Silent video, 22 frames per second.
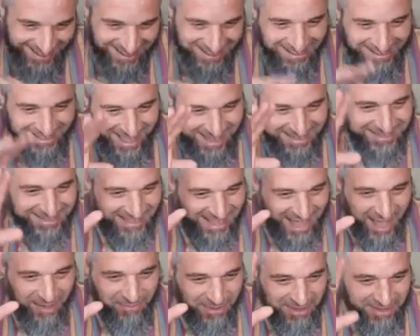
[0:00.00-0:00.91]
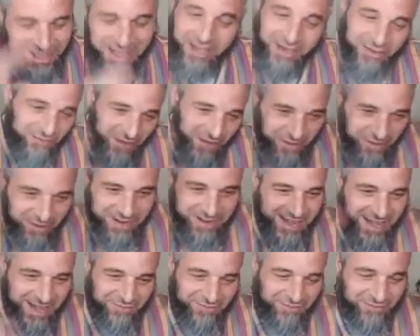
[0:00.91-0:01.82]
Nastabit, fair
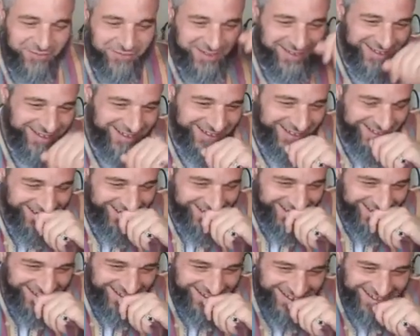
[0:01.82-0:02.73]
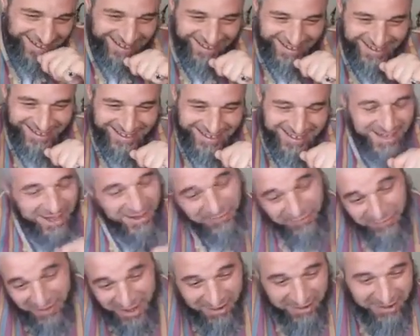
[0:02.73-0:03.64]
enough.
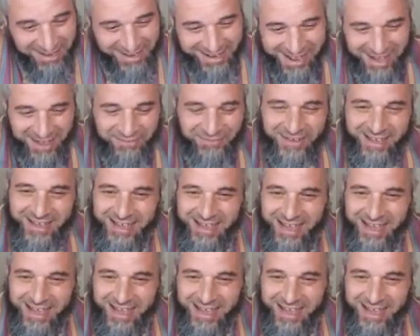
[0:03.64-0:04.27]
Fair enough.